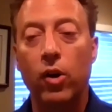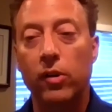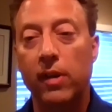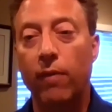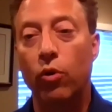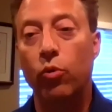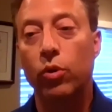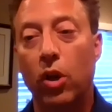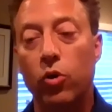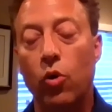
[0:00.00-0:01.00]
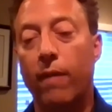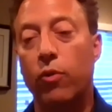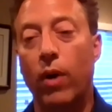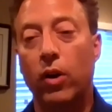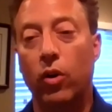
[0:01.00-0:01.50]
Several will you off the
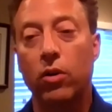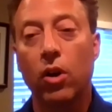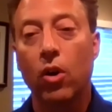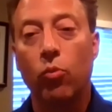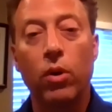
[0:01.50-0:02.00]
record, we